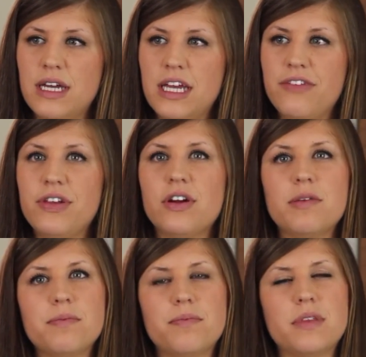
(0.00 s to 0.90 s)
If you're
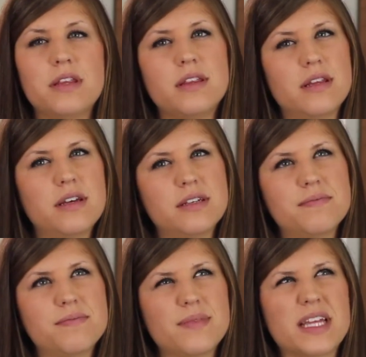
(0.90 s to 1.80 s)
in
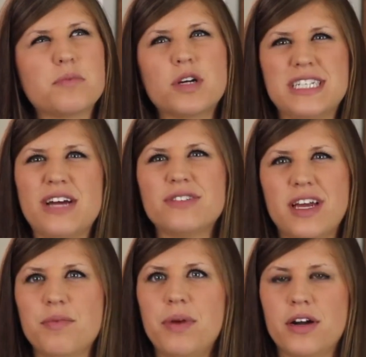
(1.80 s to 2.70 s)
like the more downtown